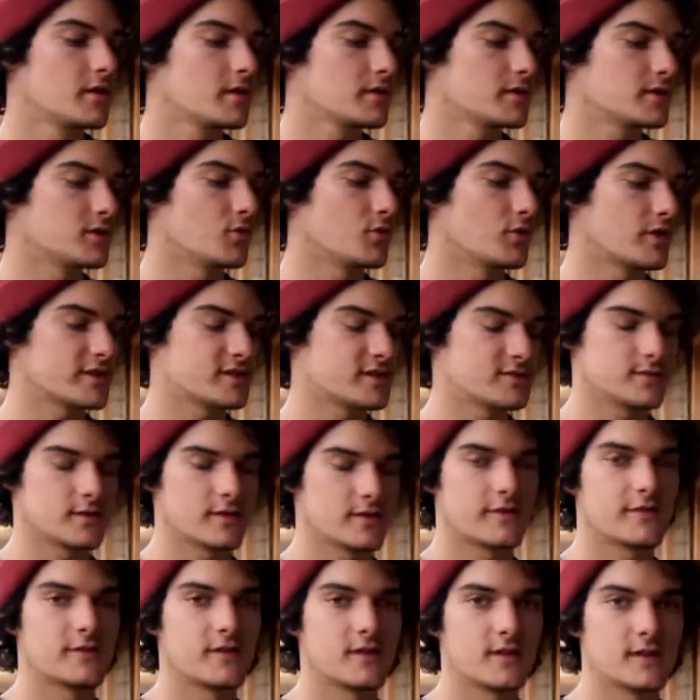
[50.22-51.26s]
you want it to be the
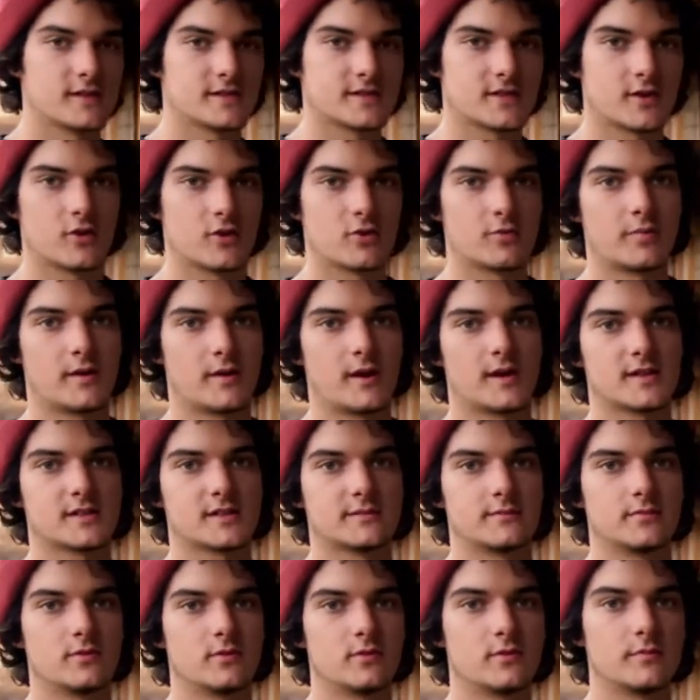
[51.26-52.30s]
thinnest coat
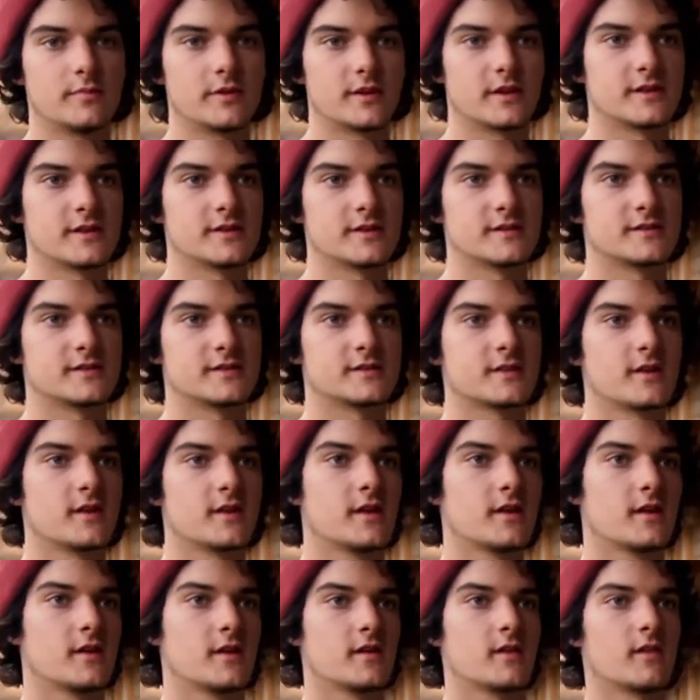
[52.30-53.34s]
possible because
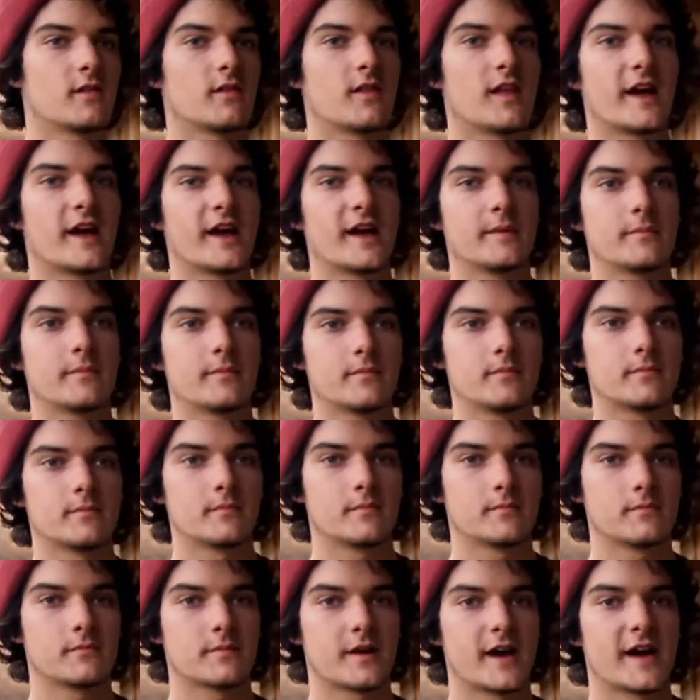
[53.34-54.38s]
lime,
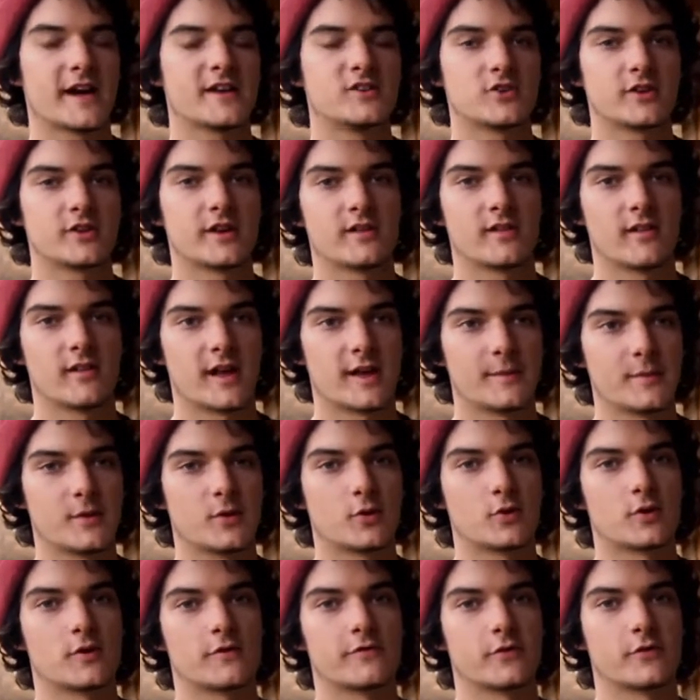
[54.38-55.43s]
hydrated lime, in
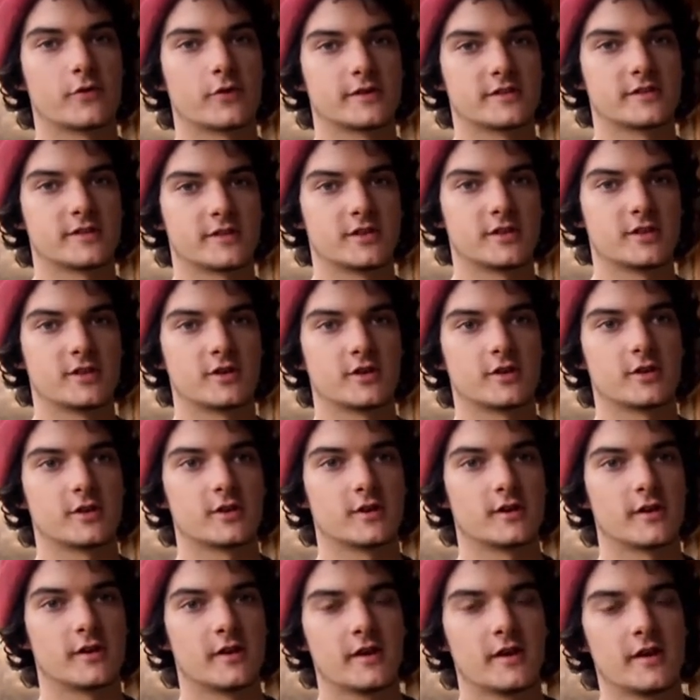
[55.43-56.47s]
order for it to
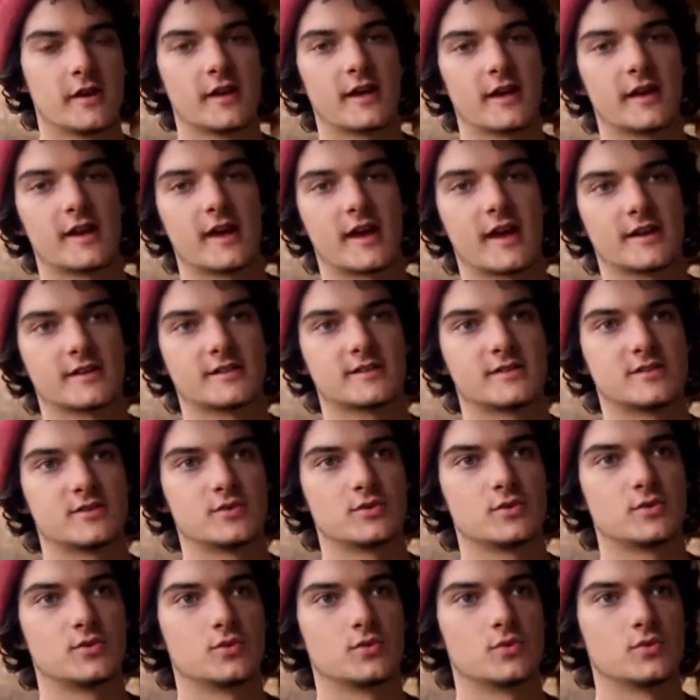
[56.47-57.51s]
cure, it has
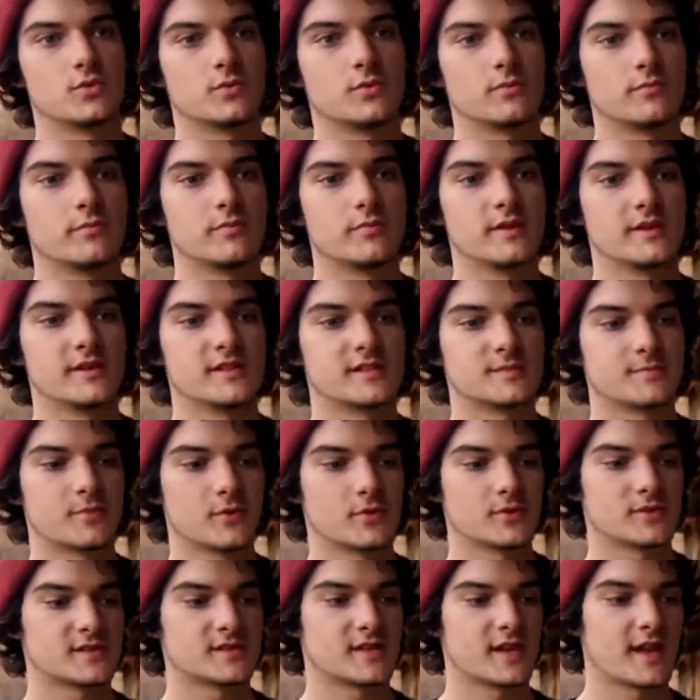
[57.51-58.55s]
to be
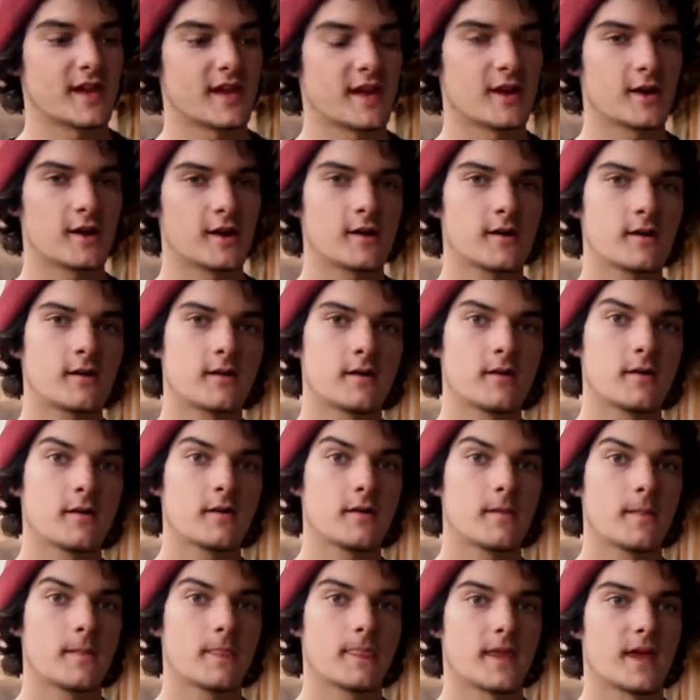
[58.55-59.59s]
exposed to air
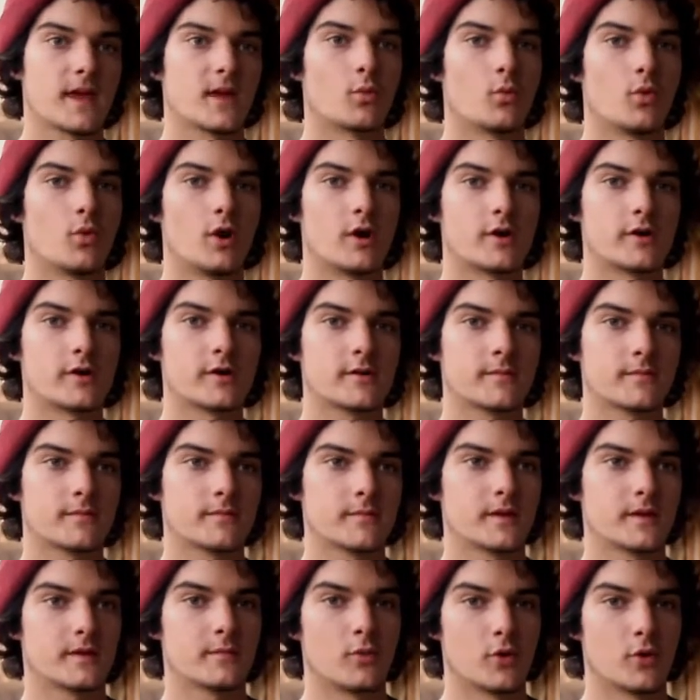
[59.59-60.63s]
and water,
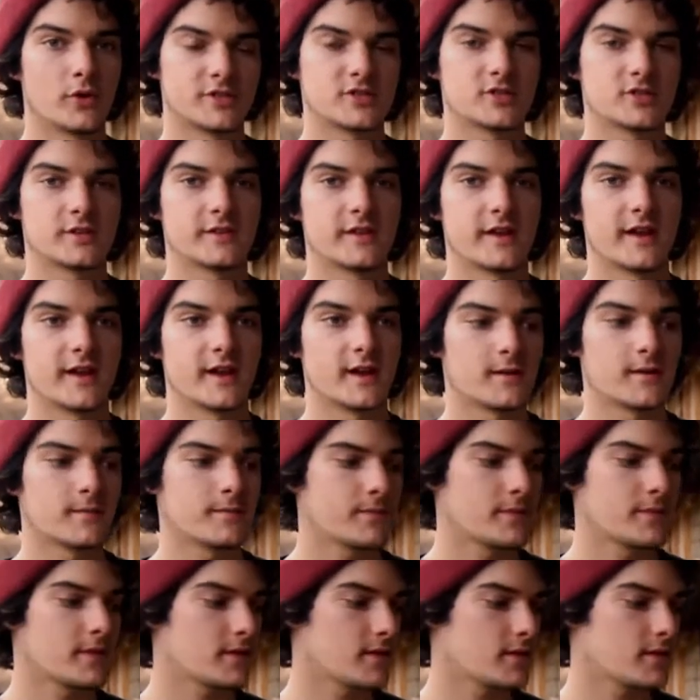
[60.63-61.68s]
moisture in the air.
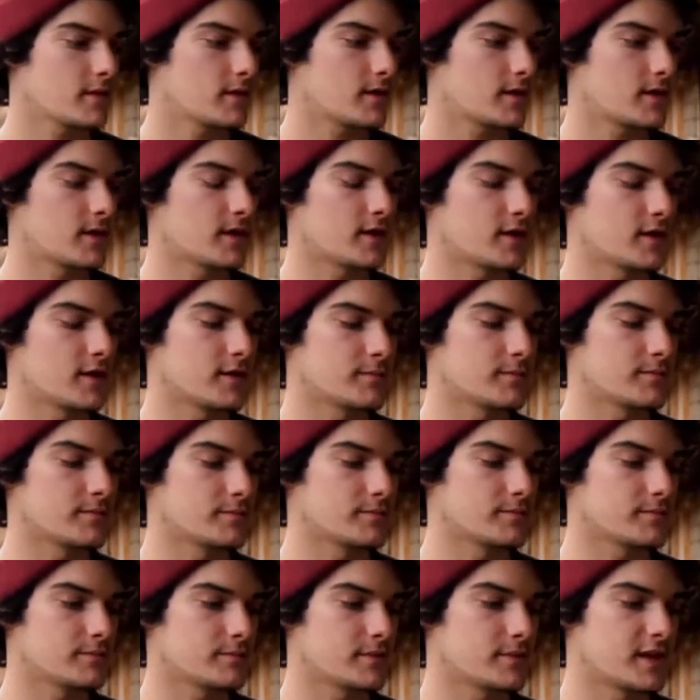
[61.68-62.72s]
Um,
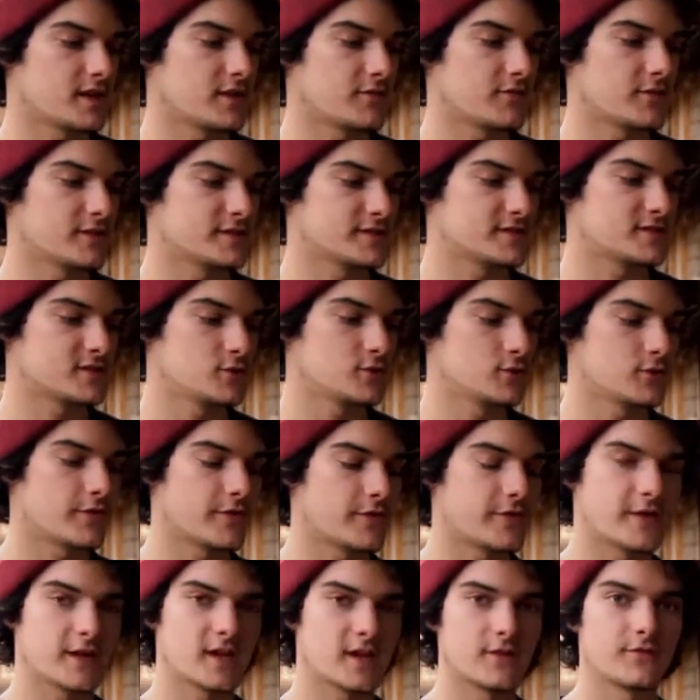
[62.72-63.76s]
and if it's too
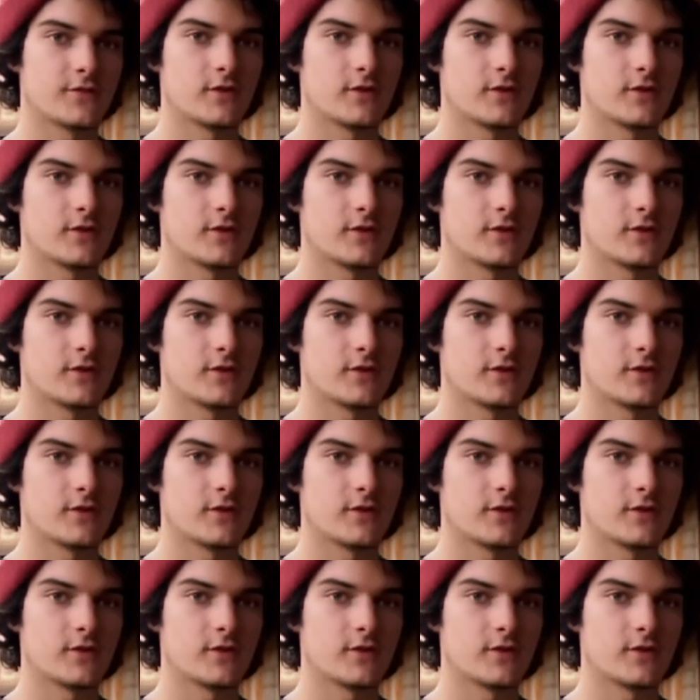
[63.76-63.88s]
thick of a